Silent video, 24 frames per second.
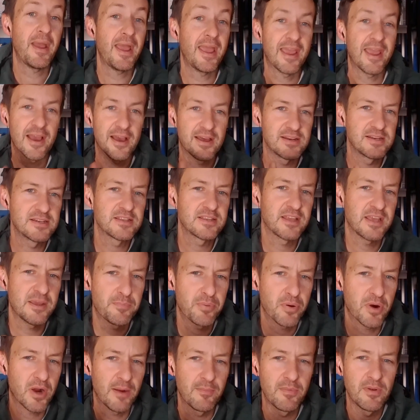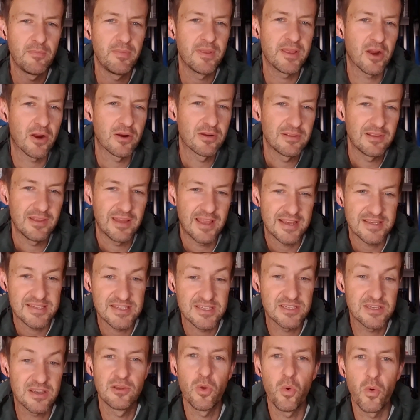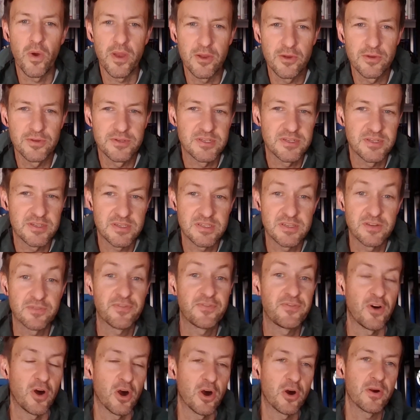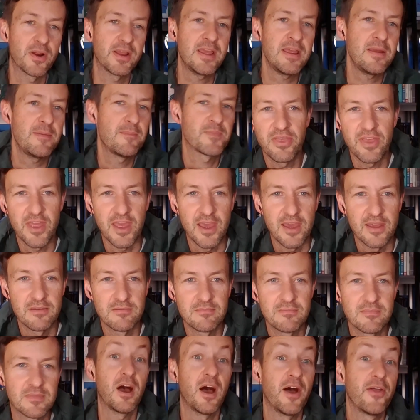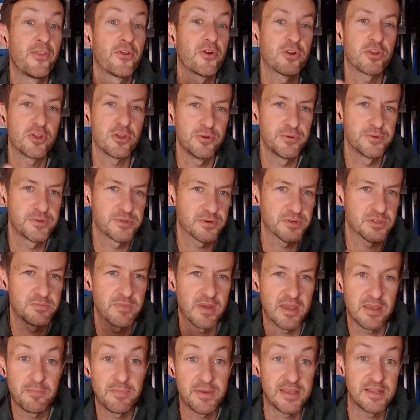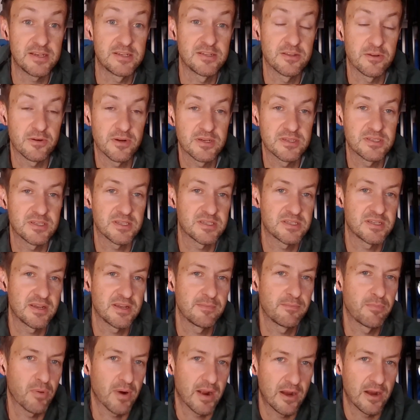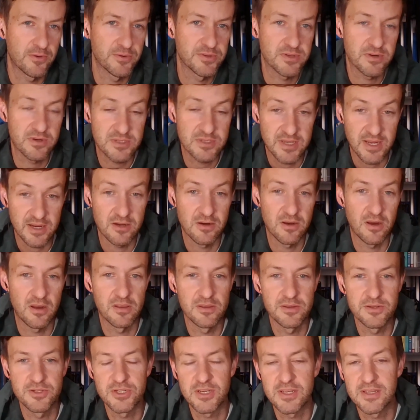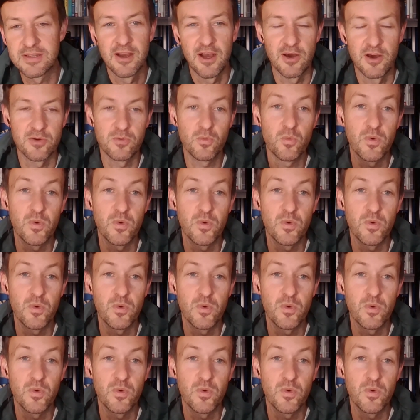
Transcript: and they probably are less loyal to Safari than other users may be to their existing browser technology. On